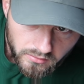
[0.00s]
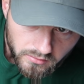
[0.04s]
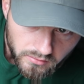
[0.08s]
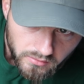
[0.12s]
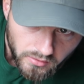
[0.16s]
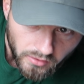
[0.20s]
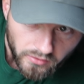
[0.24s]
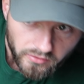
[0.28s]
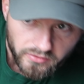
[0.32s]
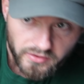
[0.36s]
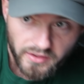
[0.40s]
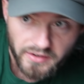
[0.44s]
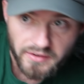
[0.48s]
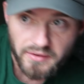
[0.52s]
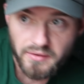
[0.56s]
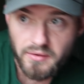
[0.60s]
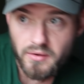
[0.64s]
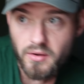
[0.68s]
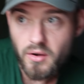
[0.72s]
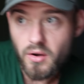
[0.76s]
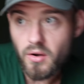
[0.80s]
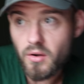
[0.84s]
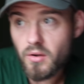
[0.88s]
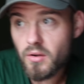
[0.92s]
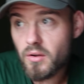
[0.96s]
Just had a
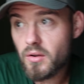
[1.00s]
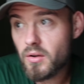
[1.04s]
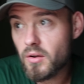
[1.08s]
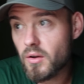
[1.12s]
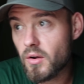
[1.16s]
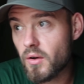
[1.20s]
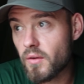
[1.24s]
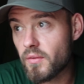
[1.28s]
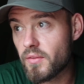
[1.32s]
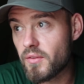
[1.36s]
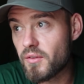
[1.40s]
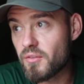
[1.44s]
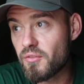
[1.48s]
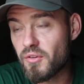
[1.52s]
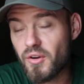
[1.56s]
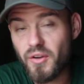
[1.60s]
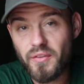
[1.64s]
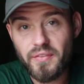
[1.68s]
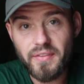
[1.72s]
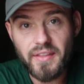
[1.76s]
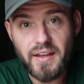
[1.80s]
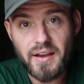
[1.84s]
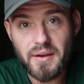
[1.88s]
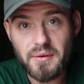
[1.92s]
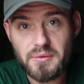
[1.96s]
knock on the
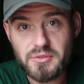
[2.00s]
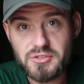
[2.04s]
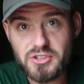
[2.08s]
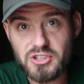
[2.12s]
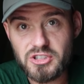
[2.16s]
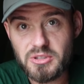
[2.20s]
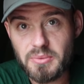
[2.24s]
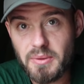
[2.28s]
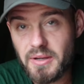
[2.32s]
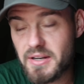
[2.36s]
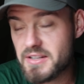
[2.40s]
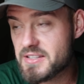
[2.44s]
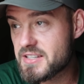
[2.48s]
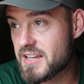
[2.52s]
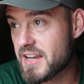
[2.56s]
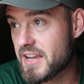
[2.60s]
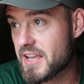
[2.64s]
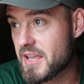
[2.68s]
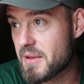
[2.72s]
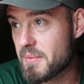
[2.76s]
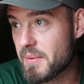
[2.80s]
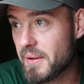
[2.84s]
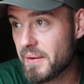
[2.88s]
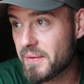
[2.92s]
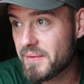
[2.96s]
rod that I was just about to tell
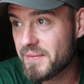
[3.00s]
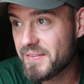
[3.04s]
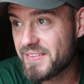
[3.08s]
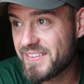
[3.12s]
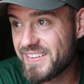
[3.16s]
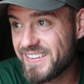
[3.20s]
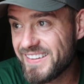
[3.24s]
you about.